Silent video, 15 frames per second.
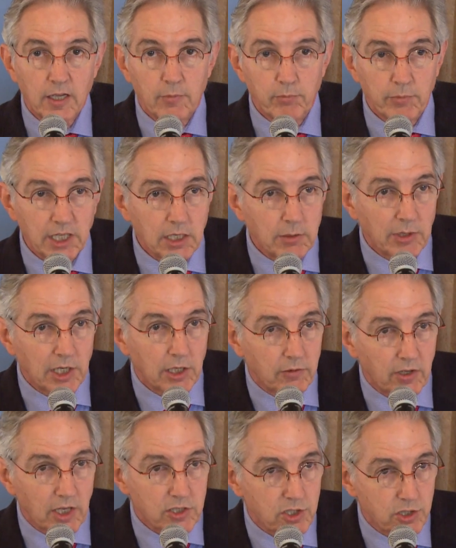Many, many
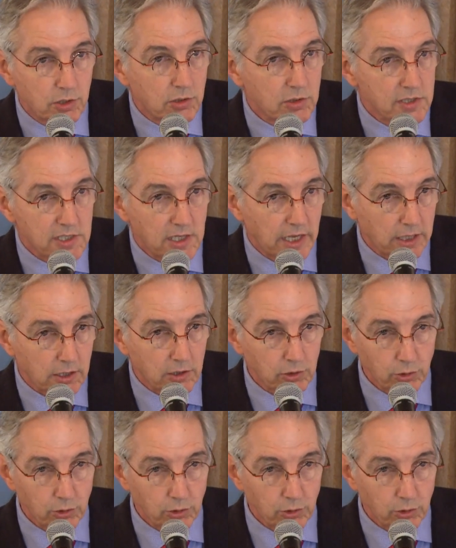of our students, like